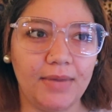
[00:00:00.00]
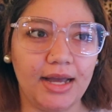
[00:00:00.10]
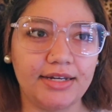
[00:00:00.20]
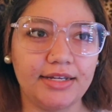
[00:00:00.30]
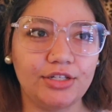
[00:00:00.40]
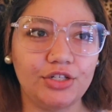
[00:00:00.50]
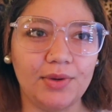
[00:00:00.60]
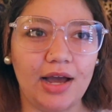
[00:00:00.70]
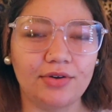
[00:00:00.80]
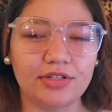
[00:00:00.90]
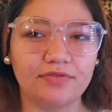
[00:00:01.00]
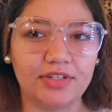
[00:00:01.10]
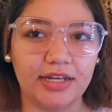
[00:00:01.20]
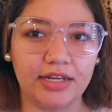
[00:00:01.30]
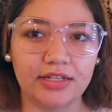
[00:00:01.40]
I did 2 hours of
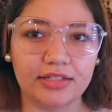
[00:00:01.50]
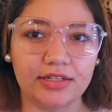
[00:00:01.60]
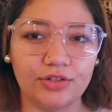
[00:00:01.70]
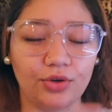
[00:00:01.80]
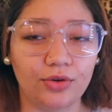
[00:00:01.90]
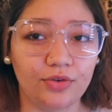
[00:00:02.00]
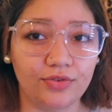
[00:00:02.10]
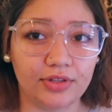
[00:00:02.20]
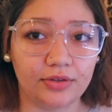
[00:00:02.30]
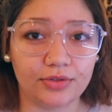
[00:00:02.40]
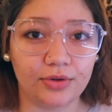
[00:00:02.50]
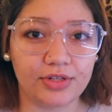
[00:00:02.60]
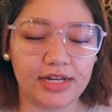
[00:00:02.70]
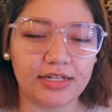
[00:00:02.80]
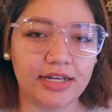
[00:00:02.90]
dance in total for those whole
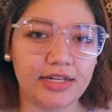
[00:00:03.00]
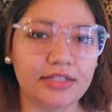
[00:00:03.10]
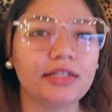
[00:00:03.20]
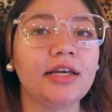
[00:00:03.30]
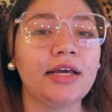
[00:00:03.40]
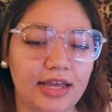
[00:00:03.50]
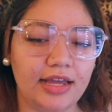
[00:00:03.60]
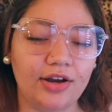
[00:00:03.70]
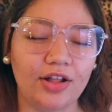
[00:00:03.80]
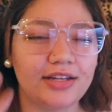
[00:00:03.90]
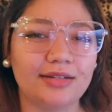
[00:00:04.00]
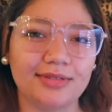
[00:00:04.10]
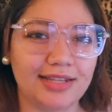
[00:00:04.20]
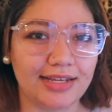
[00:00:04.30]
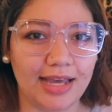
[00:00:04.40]
10 days, and all I did
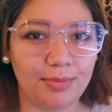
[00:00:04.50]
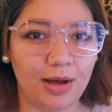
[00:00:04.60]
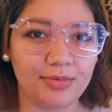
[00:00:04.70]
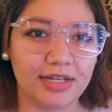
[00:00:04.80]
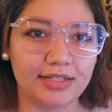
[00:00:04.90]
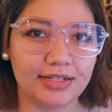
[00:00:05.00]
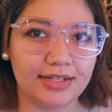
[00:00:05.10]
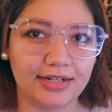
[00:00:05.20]
was like K-pop dances.